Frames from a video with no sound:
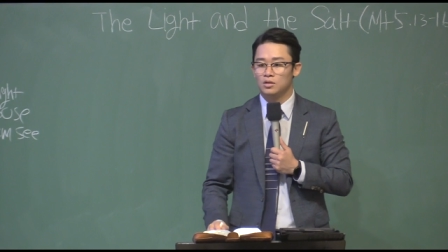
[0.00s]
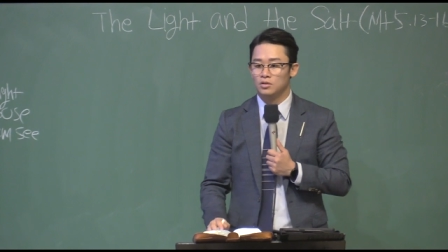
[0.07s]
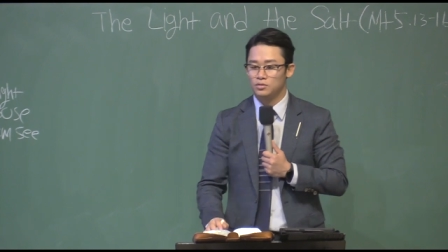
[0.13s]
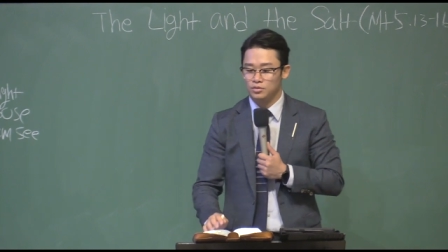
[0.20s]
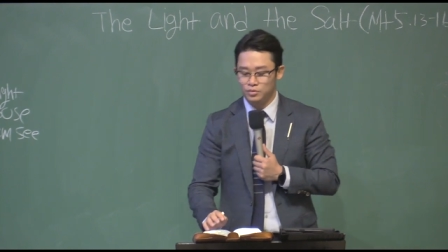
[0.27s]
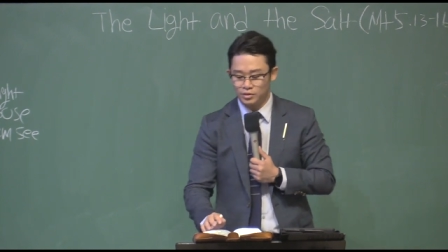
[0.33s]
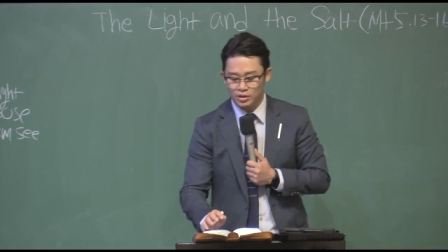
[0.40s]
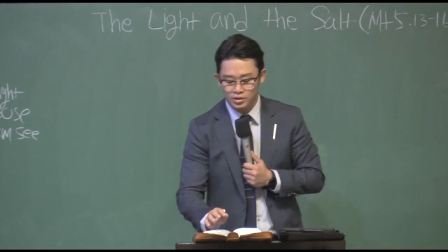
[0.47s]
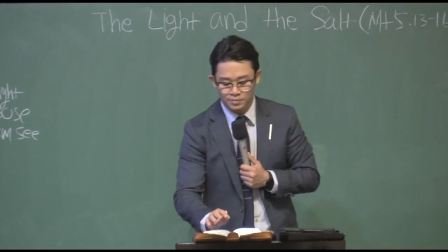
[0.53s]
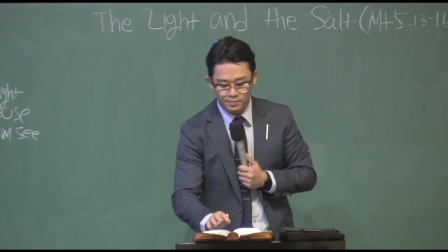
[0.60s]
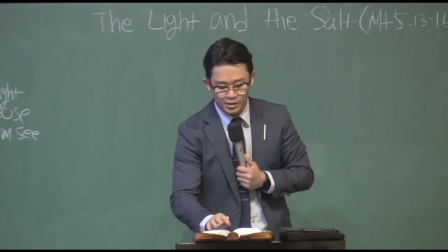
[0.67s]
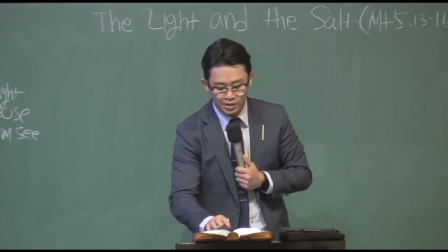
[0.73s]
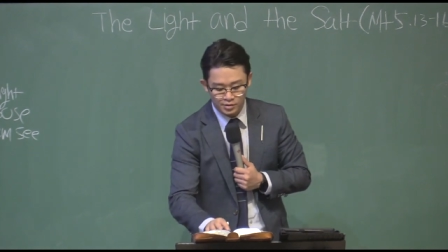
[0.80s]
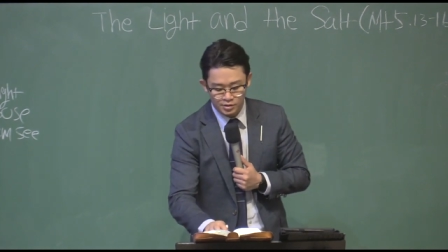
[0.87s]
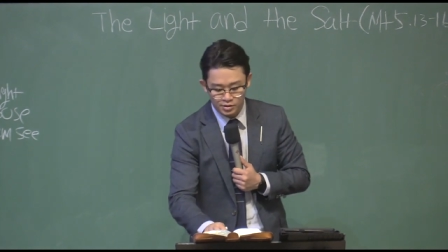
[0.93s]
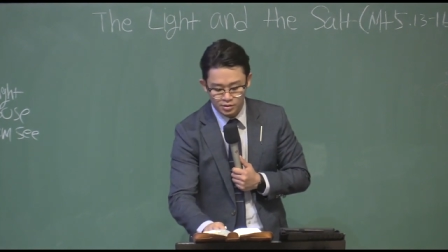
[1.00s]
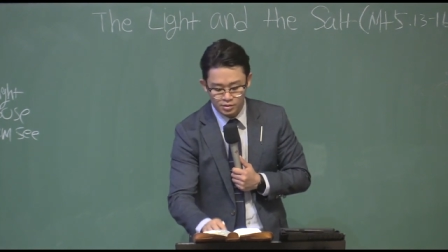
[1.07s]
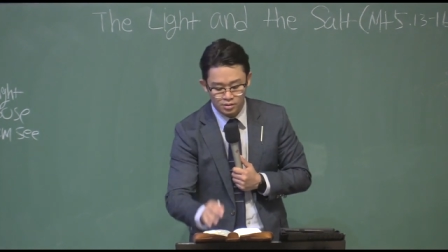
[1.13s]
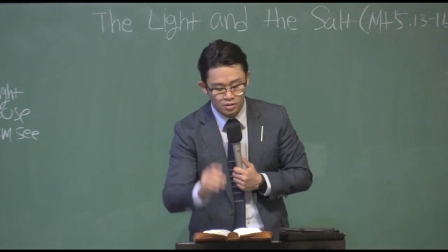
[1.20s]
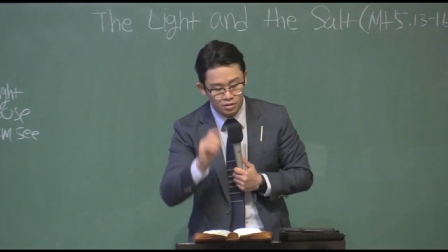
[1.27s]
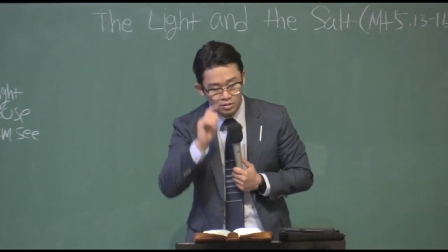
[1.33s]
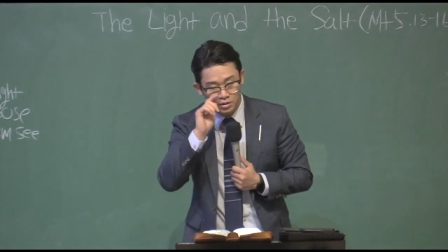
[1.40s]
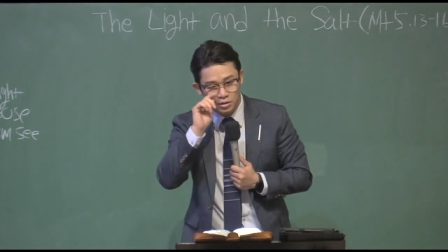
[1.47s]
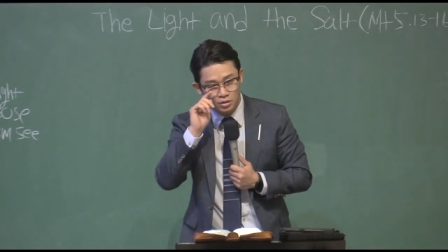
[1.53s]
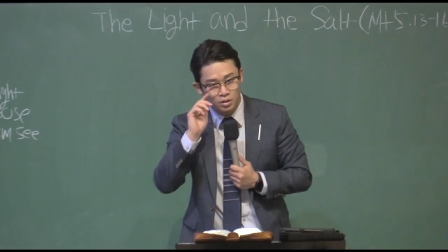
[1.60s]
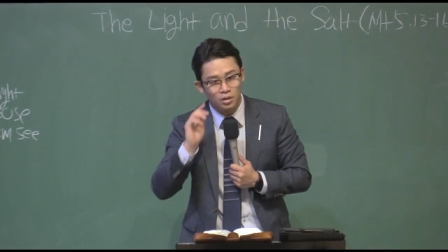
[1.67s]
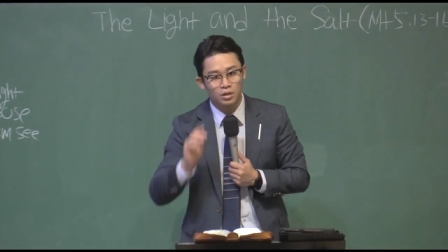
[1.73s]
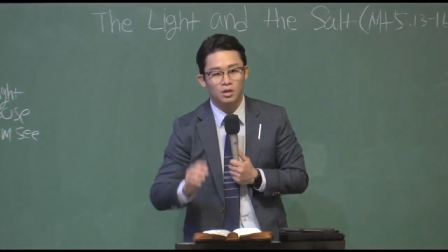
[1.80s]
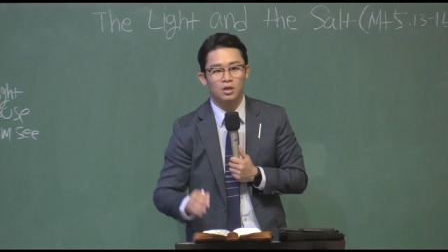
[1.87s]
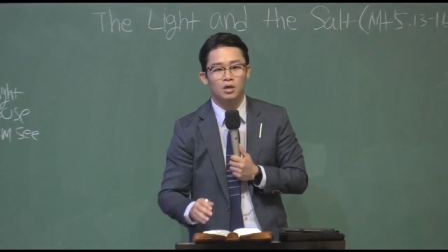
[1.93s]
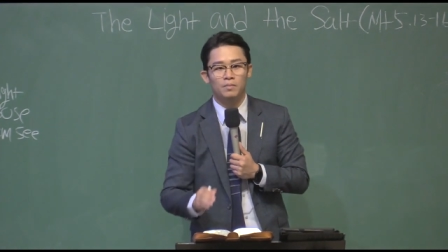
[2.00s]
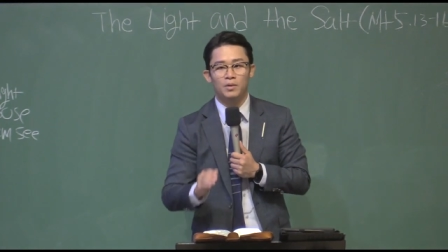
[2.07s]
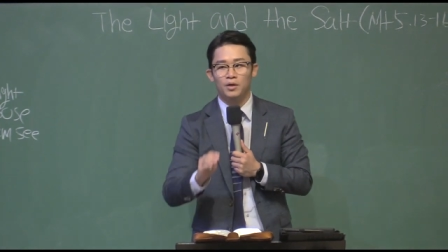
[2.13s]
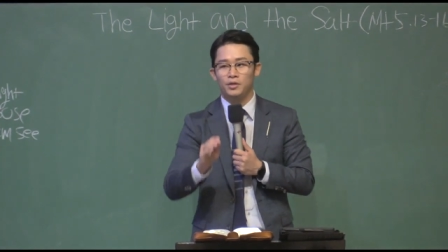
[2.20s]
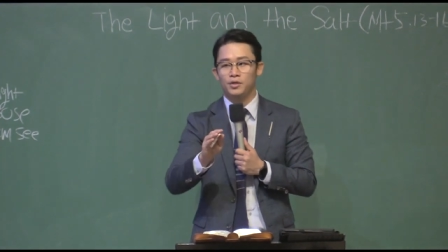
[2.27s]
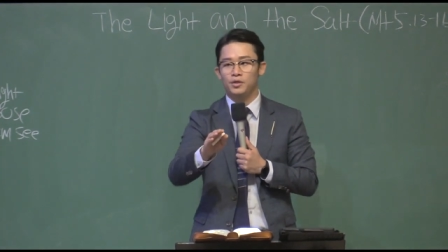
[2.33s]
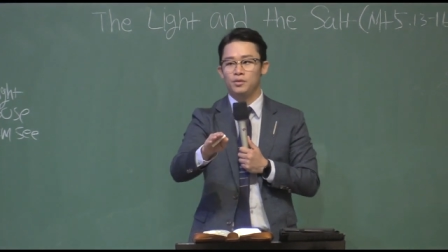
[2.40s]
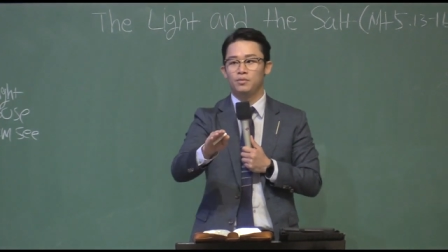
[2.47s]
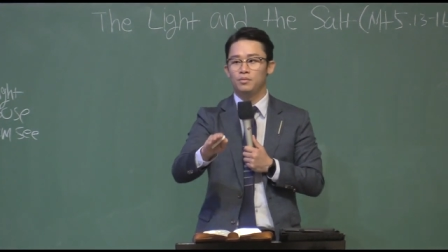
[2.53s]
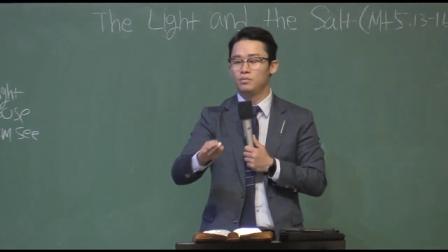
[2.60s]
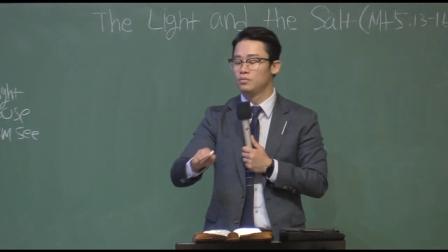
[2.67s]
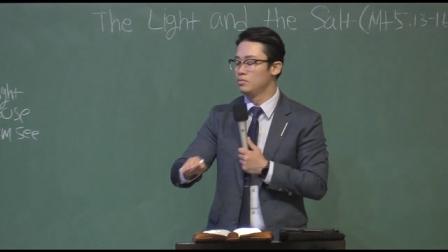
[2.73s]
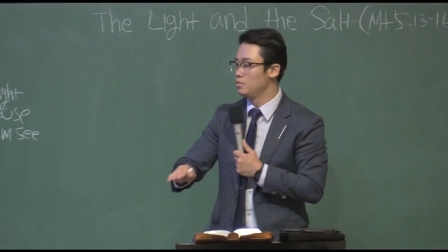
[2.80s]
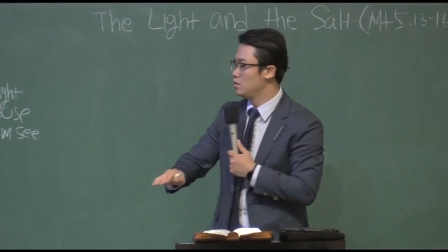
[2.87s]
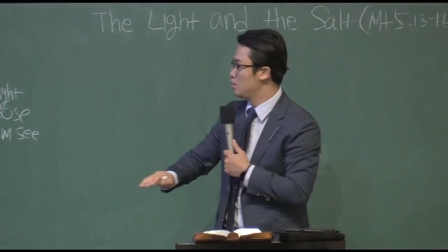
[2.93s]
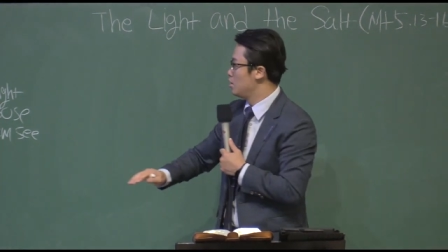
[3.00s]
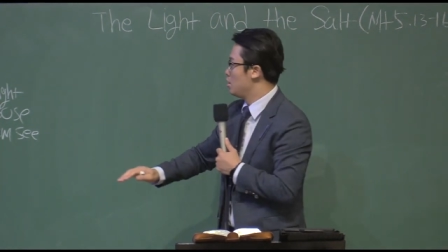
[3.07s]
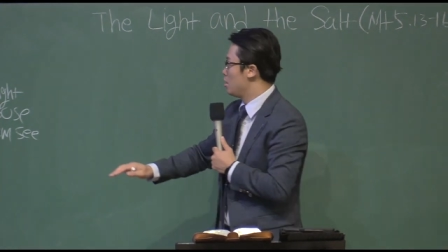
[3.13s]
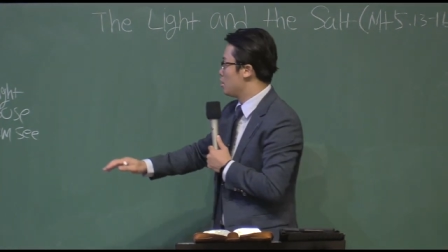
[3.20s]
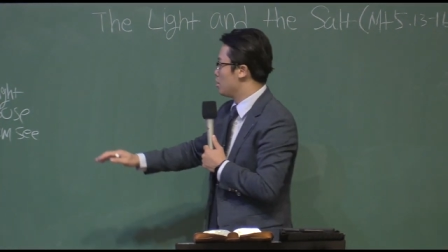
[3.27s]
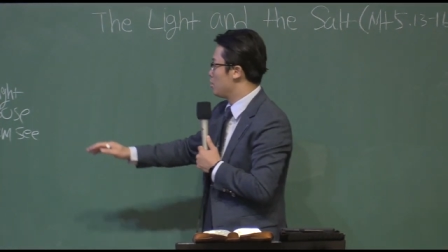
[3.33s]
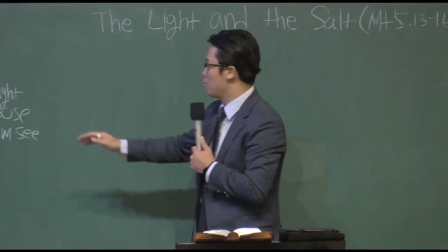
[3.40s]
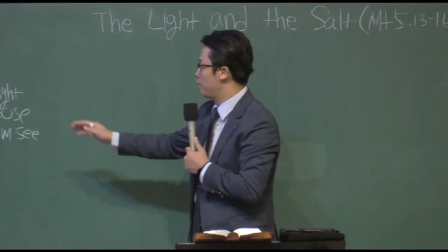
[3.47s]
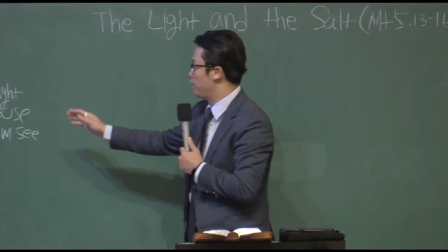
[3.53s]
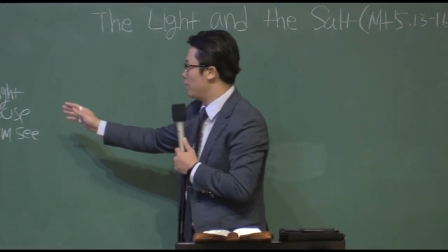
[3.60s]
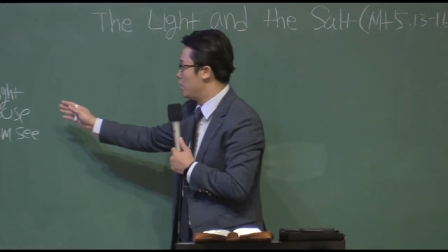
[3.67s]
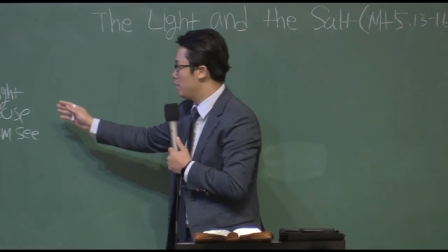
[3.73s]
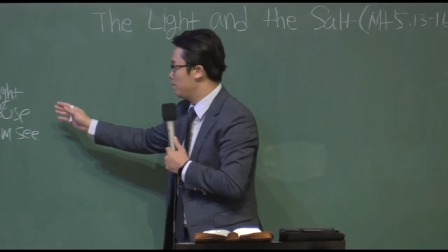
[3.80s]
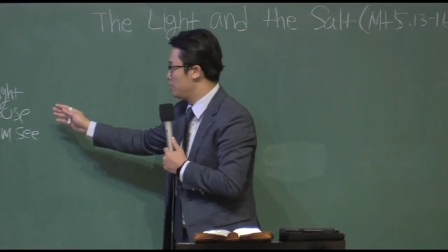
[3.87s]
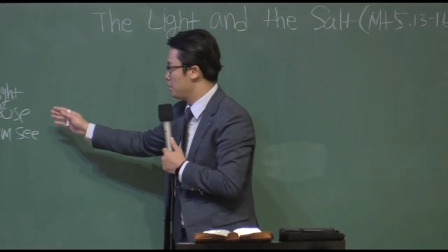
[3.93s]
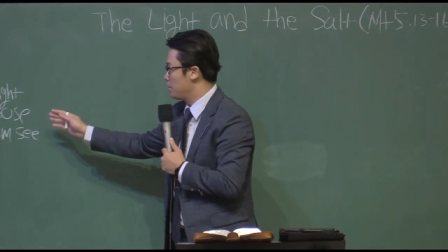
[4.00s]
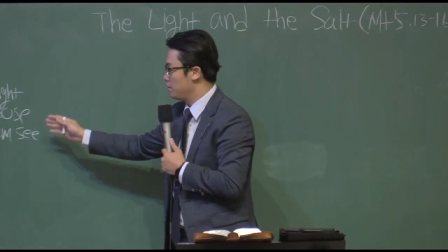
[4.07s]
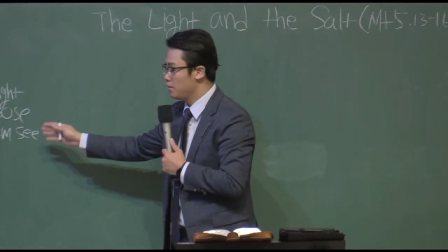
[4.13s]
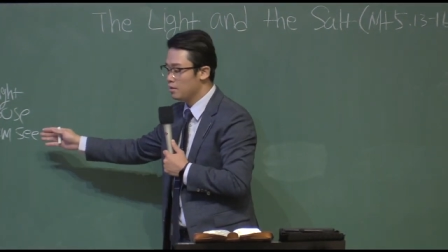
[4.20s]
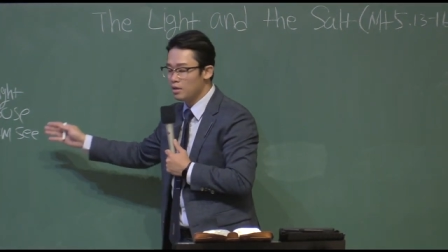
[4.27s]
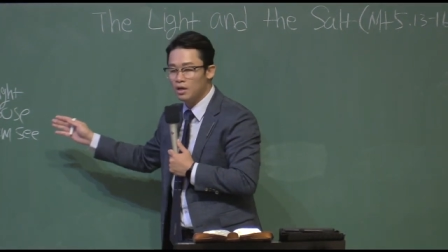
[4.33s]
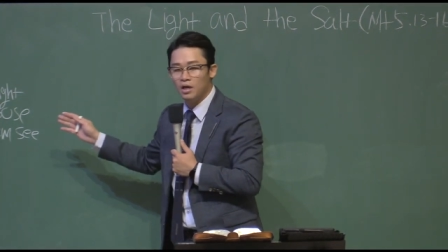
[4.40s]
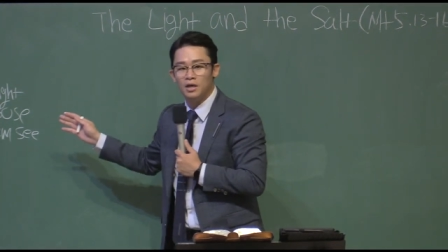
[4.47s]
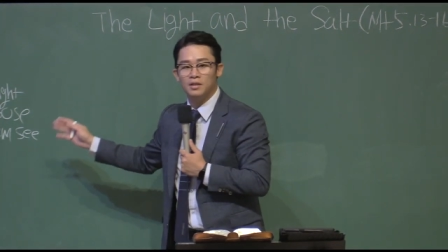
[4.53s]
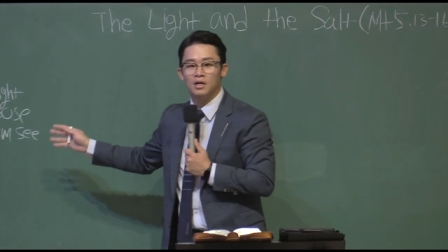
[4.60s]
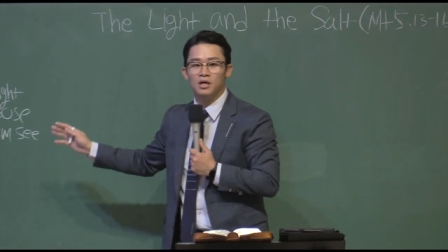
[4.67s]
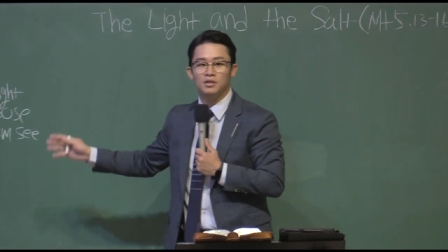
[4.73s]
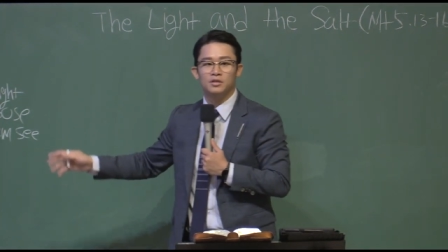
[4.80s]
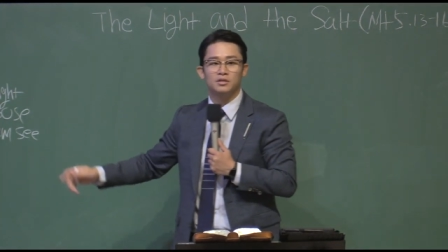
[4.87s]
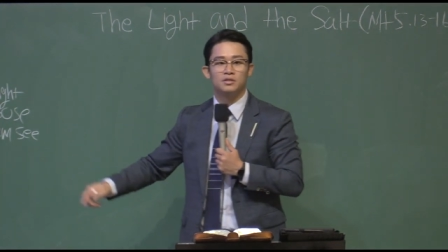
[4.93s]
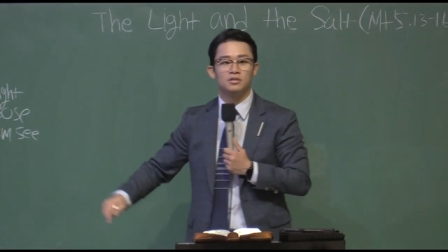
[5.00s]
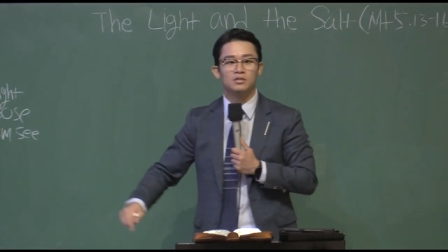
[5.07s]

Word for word: today's passage is literally talking about you, your family, and others.